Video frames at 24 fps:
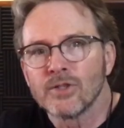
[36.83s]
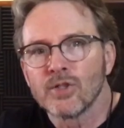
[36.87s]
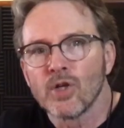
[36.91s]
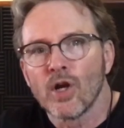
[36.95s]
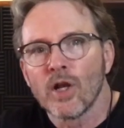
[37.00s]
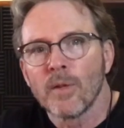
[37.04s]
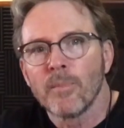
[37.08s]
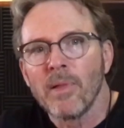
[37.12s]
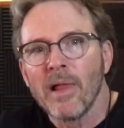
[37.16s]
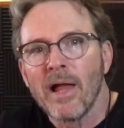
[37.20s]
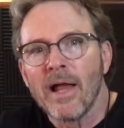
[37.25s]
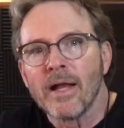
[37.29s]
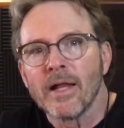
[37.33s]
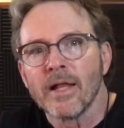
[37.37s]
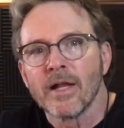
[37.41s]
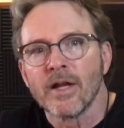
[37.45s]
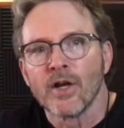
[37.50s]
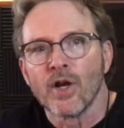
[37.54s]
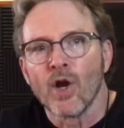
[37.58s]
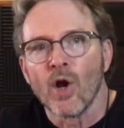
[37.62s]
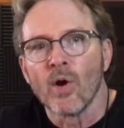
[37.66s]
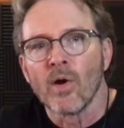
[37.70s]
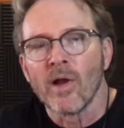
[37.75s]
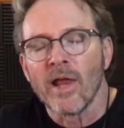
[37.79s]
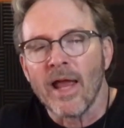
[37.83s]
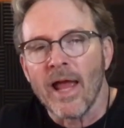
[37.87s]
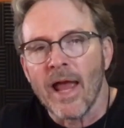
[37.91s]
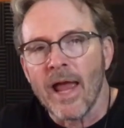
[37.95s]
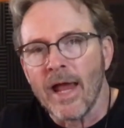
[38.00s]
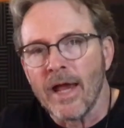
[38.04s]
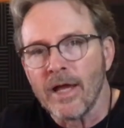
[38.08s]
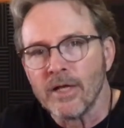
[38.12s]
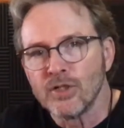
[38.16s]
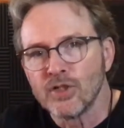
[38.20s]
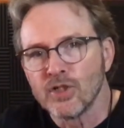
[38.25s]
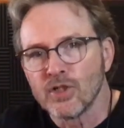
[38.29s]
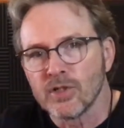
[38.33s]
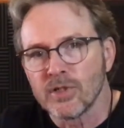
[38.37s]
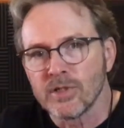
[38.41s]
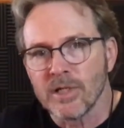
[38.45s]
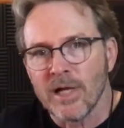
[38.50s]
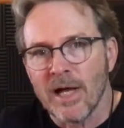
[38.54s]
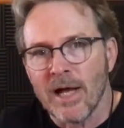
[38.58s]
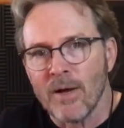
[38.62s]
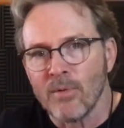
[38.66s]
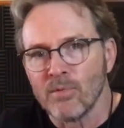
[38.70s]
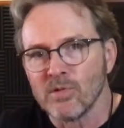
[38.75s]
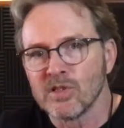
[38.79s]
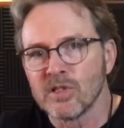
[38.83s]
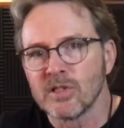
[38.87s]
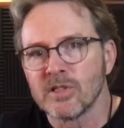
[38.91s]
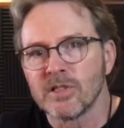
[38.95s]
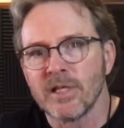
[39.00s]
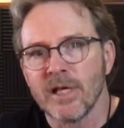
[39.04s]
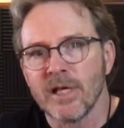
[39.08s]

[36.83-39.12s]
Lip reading: started playing at an early age. I was